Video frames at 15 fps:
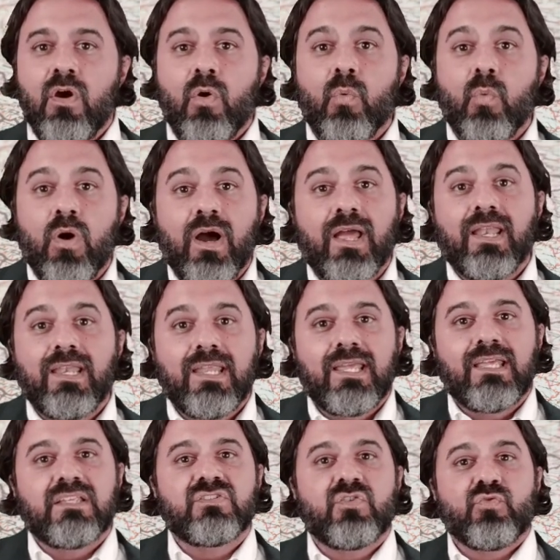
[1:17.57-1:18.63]
One
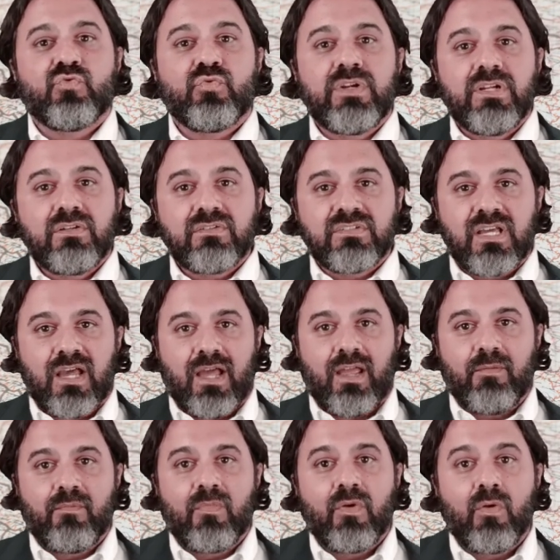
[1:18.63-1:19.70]
is a
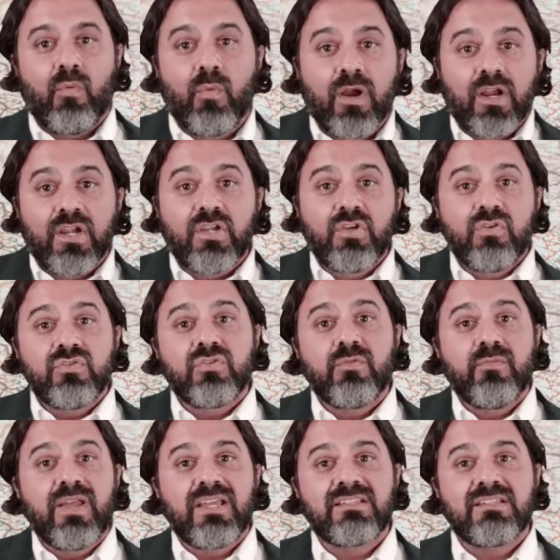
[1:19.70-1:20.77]
real-time, where a user
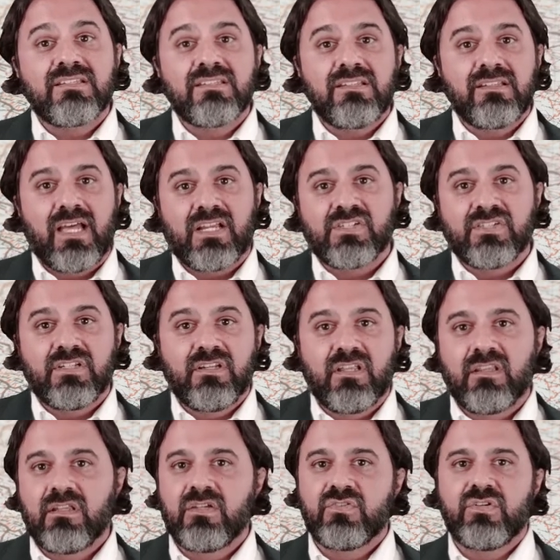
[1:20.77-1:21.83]
makes a selection
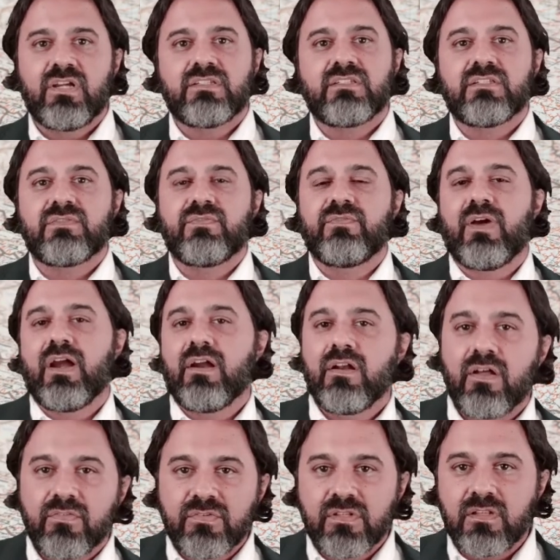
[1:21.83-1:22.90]
and the address is fired
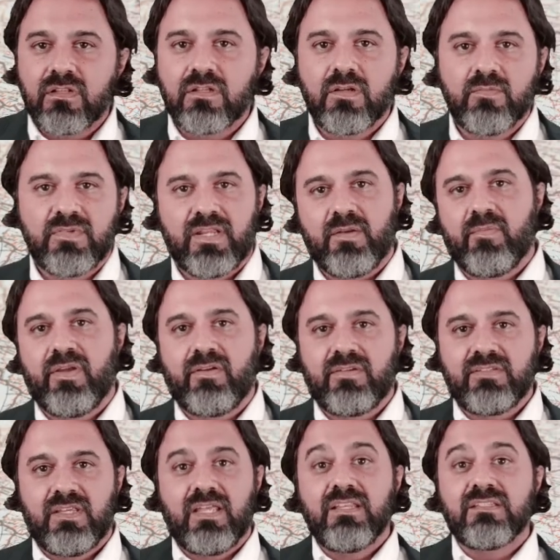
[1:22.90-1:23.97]
off to the lookup
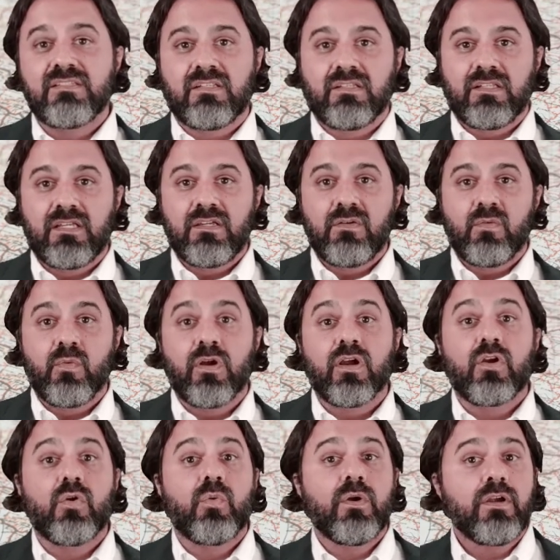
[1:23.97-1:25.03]
database instantly, where
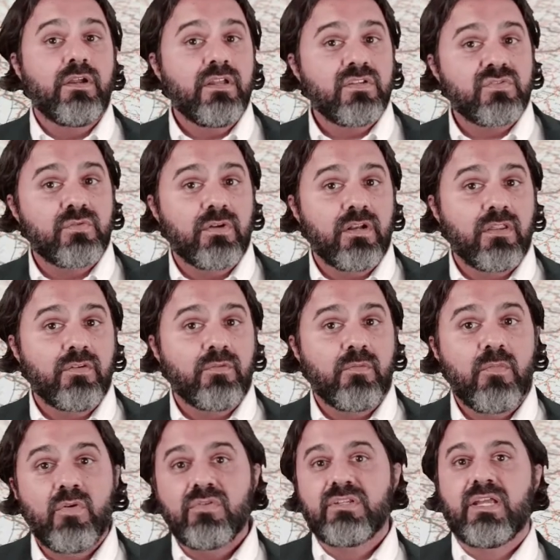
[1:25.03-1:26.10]
a query is run on the
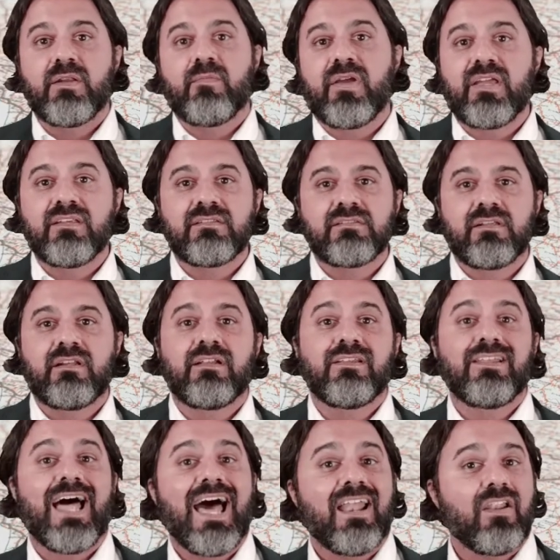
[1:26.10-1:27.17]
remote database and a
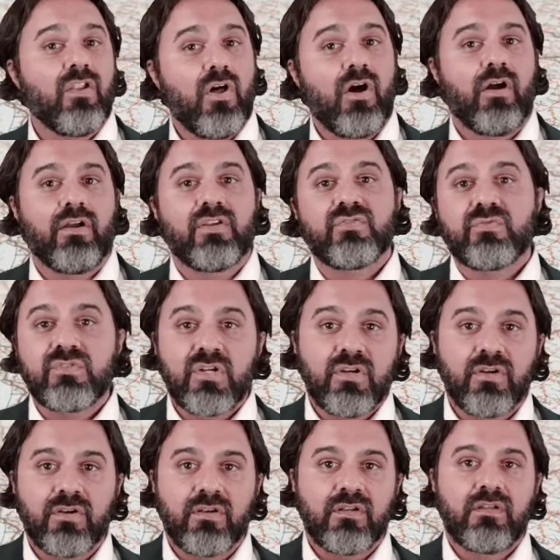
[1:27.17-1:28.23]
lat long is
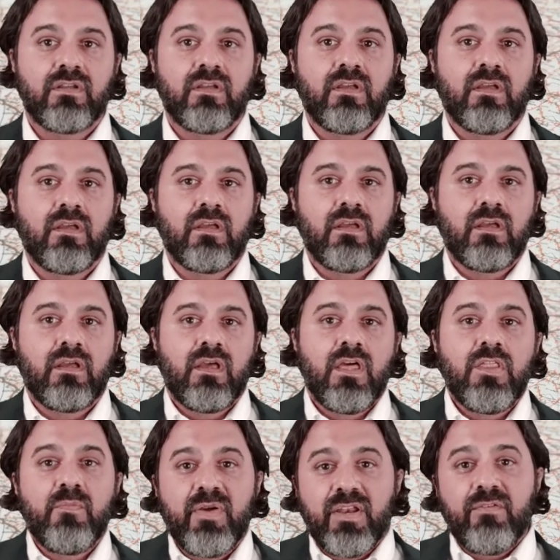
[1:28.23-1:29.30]
returned.
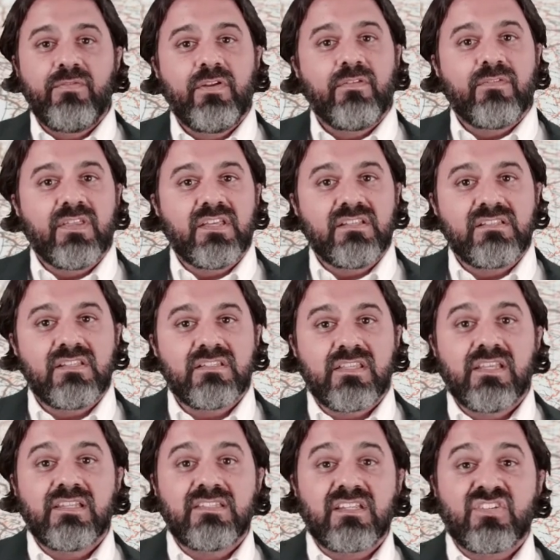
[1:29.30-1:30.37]
The benefit of this is
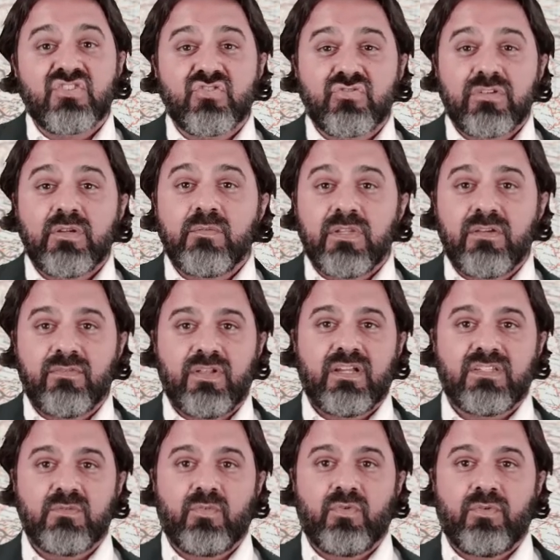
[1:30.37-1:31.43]
that it's extremely
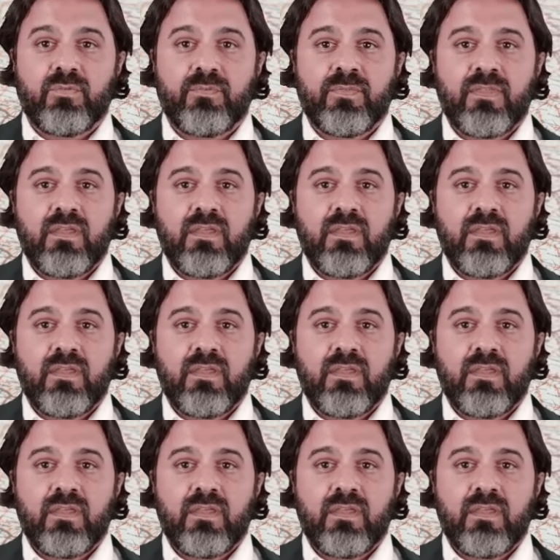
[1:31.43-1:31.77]
flexible.